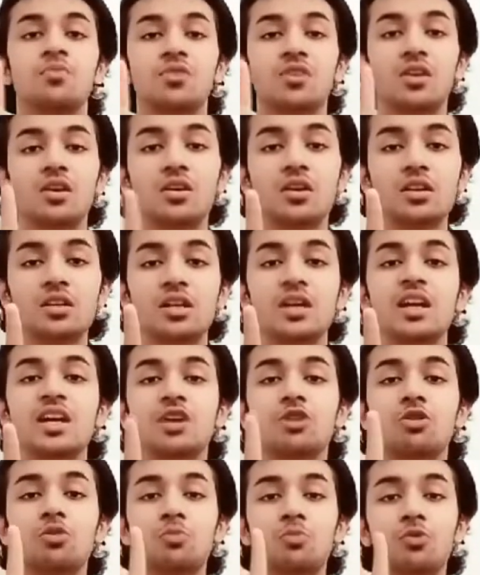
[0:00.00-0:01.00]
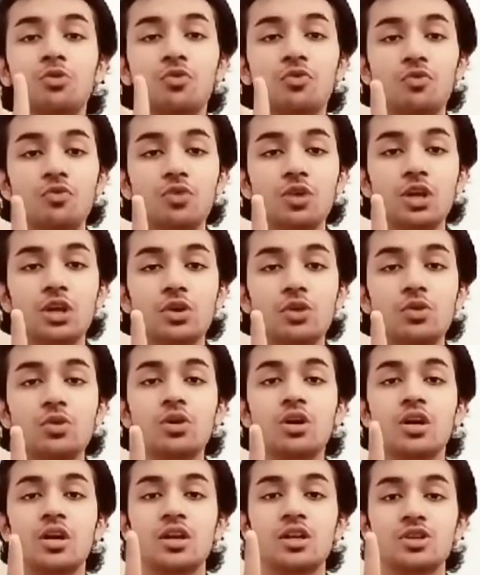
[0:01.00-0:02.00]
Third, your portfolio
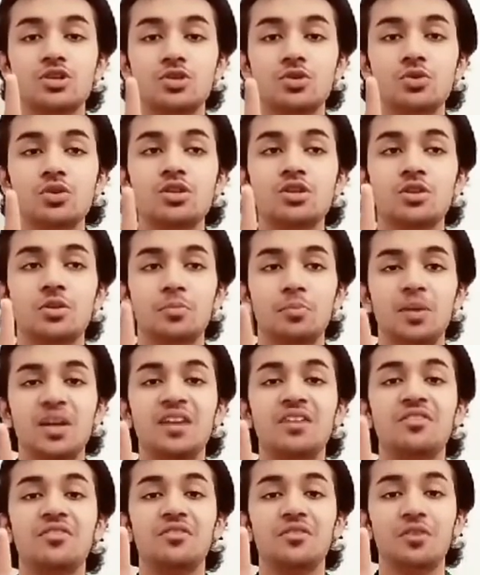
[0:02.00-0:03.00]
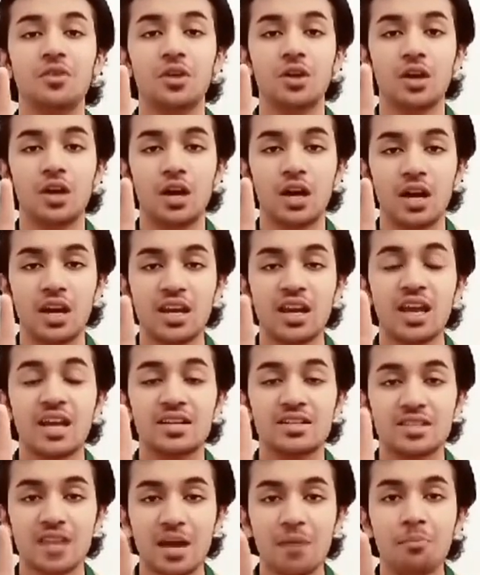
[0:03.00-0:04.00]
should be an
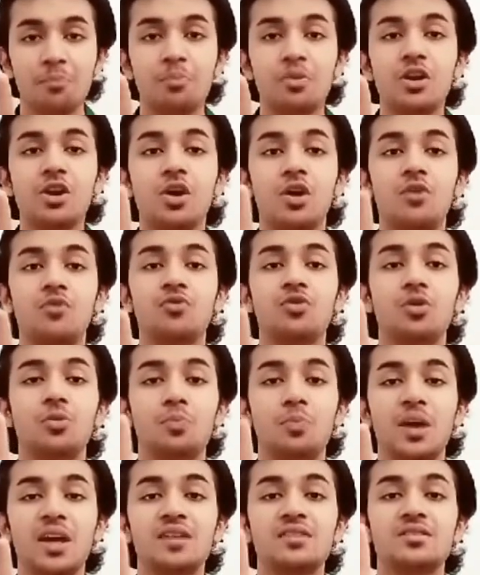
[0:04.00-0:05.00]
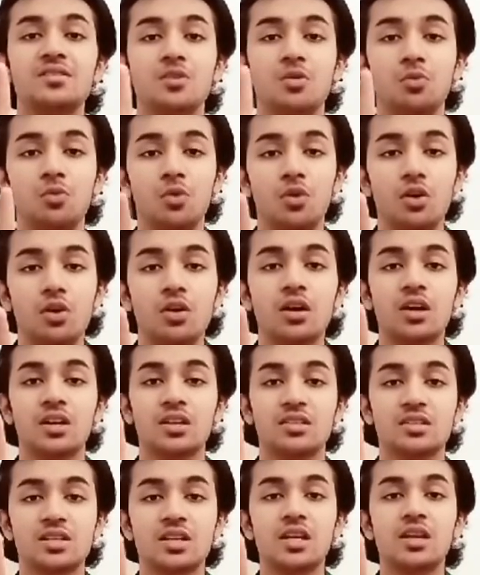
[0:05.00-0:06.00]
example of your best work
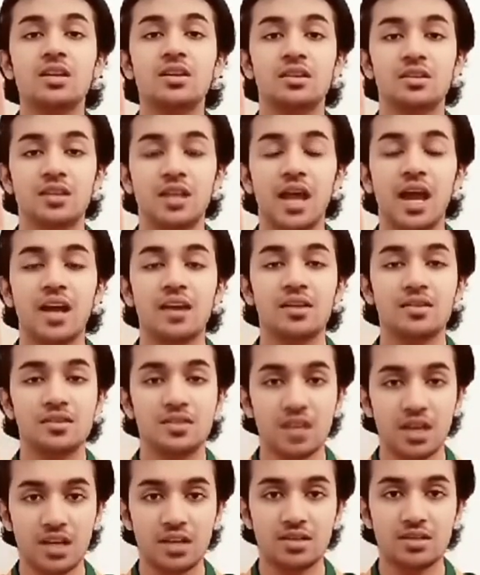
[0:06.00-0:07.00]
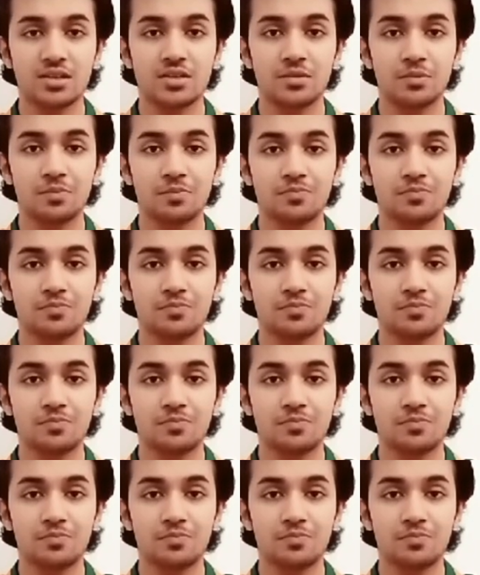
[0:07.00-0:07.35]
till that date.